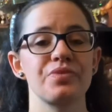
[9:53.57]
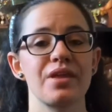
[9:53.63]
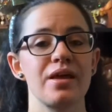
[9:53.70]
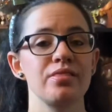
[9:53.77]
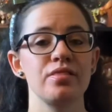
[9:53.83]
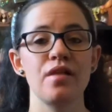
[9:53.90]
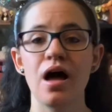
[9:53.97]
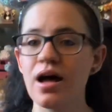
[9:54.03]

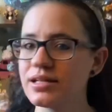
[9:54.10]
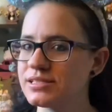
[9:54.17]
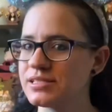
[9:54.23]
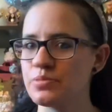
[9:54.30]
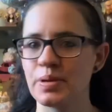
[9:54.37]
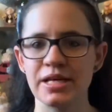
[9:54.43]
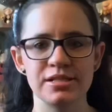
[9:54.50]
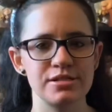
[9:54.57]
lots of
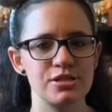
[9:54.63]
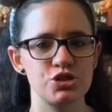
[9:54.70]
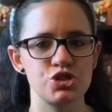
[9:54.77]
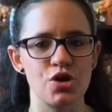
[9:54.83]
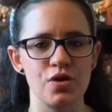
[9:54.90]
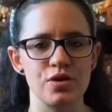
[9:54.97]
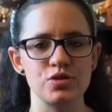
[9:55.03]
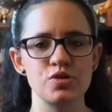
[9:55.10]
pins to show
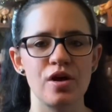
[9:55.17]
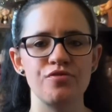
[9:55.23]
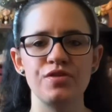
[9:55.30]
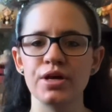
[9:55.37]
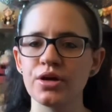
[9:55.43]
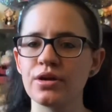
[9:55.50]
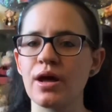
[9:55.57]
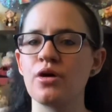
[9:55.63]
you, so I
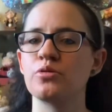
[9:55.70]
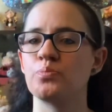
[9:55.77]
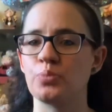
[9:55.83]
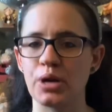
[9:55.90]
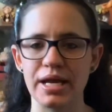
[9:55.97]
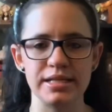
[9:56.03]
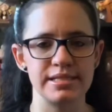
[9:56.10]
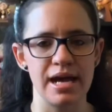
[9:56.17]
figured I would
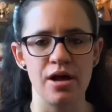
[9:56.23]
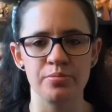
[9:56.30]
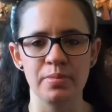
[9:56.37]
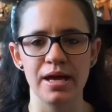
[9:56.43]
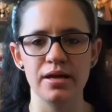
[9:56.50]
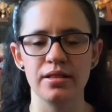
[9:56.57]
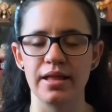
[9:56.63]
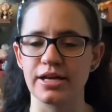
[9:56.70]
break down my
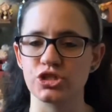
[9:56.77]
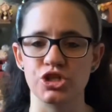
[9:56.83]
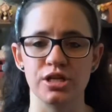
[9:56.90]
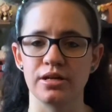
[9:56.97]
collection,